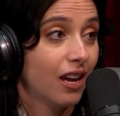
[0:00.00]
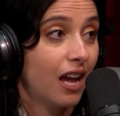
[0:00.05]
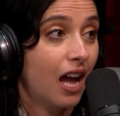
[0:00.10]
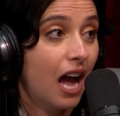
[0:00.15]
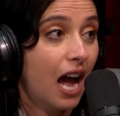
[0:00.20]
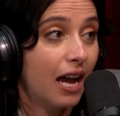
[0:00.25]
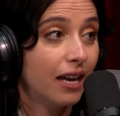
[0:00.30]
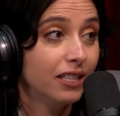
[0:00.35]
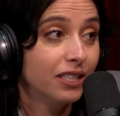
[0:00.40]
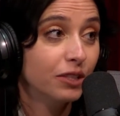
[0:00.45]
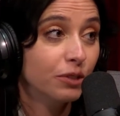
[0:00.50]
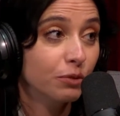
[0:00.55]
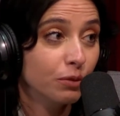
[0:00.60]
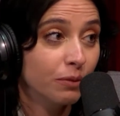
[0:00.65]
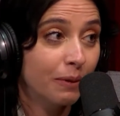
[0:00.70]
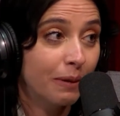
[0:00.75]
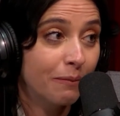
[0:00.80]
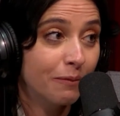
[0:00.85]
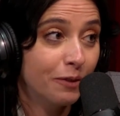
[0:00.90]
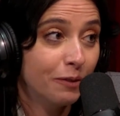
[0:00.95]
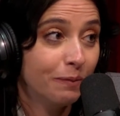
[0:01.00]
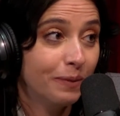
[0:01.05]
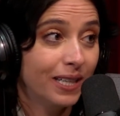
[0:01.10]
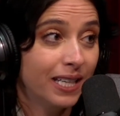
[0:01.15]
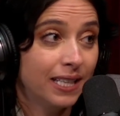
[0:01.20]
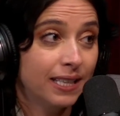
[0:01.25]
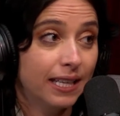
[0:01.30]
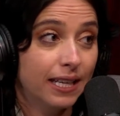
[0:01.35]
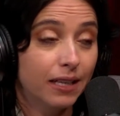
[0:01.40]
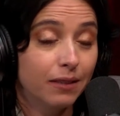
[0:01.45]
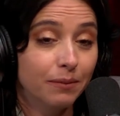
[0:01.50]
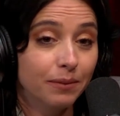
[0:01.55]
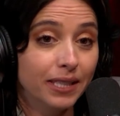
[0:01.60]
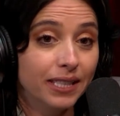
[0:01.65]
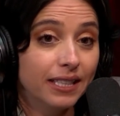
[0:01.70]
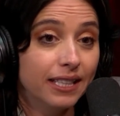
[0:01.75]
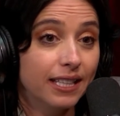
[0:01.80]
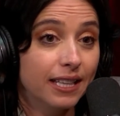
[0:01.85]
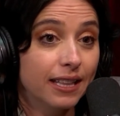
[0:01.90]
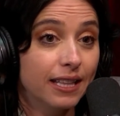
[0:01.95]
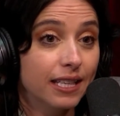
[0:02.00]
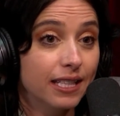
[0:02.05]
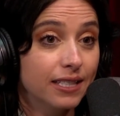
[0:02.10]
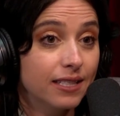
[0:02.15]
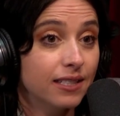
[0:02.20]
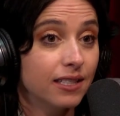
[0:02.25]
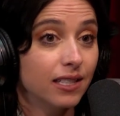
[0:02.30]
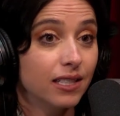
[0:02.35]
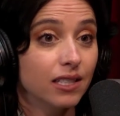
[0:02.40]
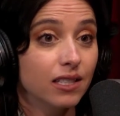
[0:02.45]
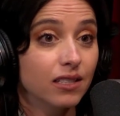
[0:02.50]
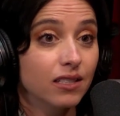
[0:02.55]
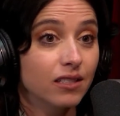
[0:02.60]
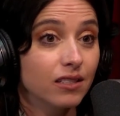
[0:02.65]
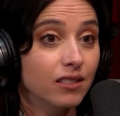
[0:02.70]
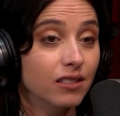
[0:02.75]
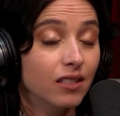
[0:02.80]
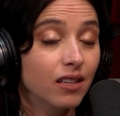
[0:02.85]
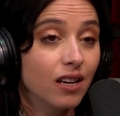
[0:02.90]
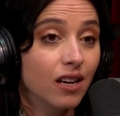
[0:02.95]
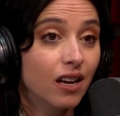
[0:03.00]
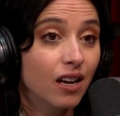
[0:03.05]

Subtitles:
I just remember being there and being like, this is